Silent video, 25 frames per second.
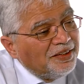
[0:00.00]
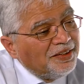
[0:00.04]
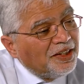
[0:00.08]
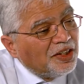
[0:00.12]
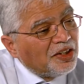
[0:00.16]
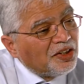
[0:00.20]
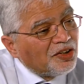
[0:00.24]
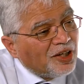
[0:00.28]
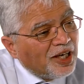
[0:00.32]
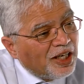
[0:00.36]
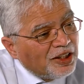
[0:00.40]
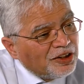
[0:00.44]

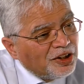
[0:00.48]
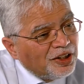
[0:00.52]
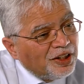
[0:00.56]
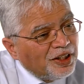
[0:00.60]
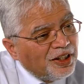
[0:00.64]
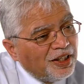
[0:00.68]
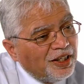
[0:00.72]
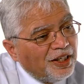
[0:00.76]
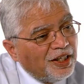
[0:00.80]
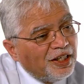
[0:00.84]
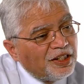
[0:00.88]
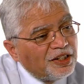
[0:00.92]
The
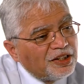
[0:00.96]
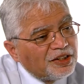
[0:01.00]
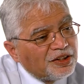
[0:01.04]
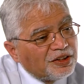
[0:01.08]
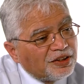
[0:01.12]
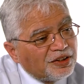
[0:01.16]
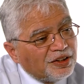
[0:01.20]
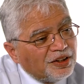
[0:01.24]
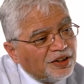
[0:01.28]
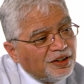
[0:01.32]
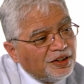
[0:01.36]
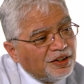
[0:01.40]
tragedy
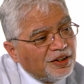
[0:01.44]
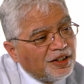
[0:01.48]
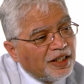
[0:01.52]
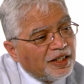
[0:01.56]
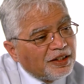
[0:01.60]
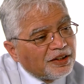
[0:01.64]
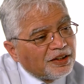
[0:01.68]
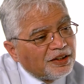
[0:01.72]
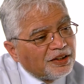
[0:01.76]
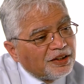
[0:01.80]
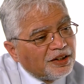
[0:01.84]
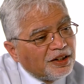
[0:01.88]
is
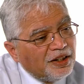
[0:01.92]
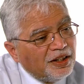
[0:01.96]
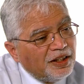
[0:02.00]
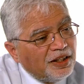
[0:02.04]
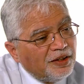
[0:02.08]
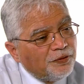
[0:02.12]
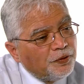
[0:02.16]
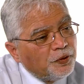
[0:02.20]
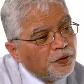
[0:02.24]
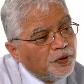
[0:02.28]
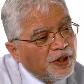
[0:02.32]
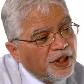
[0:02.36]
that
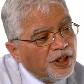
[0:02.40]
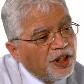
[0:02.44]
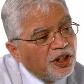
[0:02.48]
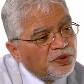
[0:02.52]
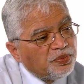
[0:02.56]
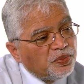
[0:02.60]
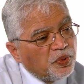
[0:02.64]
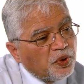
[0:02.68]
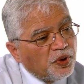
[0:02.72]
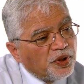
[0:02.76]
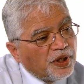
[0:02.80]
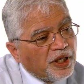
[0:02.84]
if you read
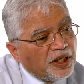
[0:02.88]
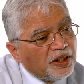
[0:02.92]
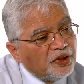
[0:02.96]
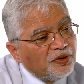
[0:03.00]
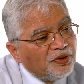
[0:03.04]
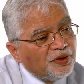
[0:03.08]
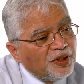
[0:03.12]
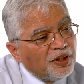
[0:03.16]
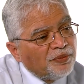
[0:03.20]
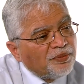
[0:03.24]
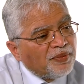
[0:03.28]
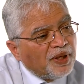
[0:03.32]
his book and
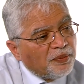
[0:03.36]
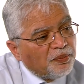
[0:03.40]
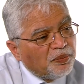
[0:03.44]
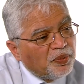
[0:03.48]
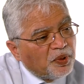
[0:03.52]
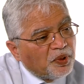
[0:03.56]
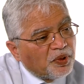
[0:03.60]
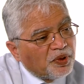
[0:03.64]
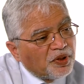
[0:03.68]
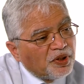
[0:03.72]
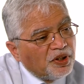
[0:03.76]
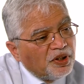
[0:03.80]
you read my
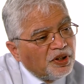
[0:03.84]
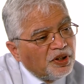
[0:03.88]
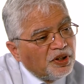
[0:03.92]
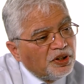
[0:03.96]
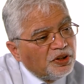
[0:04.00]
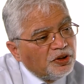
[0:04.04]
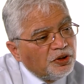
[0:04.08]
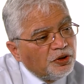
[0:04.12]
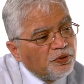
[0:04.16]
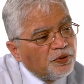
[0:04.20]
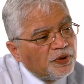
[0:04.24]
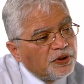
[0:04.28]
book,
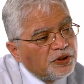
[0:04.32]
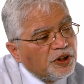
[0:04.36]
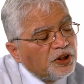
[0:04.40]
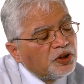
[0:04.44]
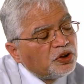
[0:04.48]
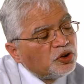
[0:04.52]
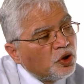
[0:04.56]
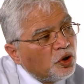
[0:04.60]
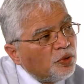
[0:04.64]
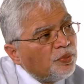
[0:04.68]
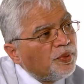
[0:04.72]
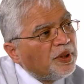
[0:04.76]
you will see
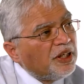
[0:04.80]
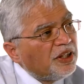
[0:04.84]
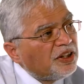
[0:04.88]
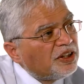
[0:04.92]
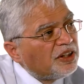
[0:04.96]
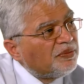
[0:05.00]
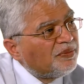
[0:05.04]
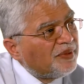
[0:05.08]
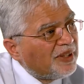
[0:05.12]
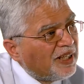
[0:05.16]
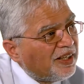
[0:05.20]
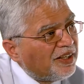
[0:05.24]
so many
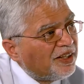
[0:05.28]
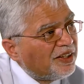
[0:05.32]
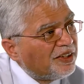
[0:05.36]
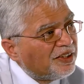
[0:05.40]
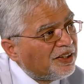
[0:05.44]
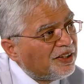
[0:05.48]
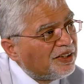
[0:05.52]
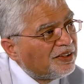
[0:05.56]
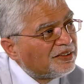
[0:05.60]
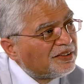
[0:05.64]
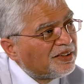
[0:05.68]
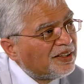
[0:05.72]

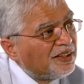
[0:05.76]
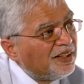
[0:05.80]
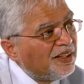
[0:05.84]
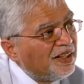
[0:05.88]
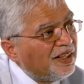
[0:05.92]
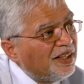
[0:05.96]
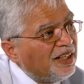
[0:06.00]
similarities,